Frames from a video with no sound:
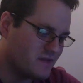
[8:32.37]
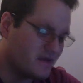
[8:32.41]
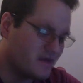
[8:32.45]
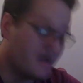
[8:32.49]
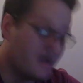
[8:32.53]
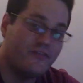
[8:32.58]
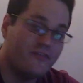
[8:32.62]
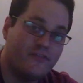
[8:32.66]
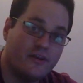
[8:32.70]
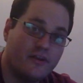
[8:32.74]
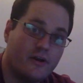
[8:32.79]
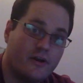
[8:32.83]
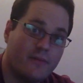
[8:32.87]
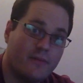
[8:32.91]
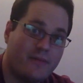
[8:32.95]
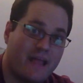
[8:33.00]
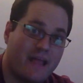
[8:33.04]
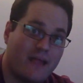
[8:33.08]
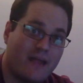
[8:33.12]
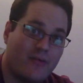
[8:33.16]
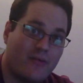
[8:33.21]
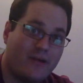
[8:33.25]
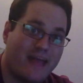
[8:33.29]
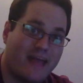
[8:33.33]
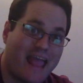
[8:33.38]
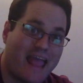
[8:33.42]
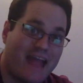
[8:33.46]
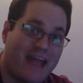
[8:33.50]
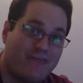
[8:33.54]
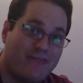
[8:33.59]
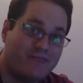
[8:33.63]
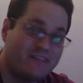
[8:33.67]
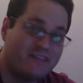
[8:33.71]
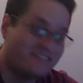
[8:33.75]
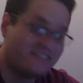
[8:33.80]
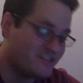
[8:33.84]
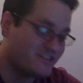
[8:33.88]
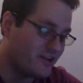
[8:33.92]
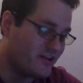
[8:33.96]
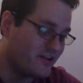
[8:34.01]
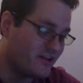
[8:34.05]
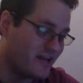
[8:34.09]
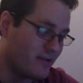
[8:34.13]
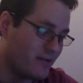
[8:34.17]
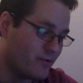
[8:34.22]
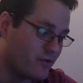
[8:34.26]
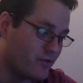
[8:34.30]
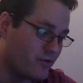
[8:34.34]
A dinner banquet every
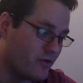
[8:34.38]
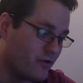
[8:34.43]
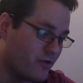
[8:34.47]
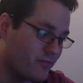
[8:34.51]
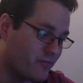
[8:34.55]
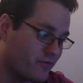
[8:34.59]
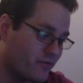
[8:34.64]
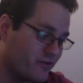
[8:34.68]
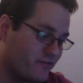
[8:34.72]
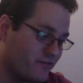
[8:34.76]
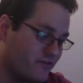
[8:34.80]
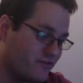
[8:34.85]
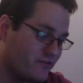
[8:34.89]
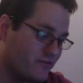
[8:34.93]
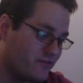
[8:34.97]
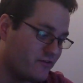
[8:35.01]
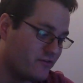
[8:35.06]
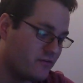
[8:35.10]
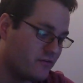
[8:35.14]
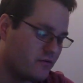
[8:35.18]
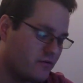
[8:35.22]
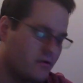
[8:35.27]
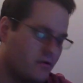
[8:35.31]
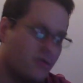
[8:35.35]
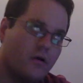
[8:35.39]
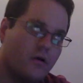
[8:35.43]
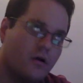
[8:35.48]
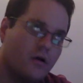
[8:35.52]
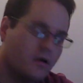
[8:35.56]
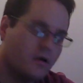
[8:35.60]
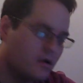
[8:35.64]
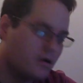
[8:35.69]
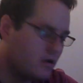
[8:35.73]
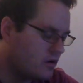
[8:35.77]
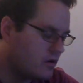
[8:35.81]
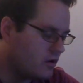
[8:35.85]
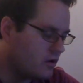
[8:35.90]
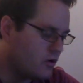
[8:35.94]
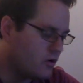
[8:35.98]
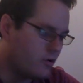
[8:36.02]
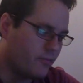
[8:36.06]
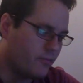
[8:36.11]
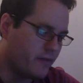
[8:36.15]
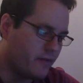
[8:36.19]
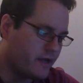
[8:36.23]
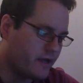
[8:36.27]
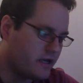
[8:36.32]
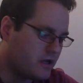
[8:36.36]
Sunday with all the princes. Oh
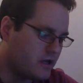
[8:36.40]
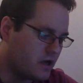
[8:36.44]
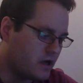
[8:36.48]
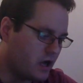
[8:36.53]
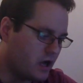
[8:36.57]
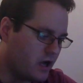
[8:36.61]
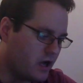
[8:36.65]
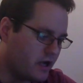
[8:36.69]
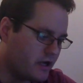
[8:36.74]
my God.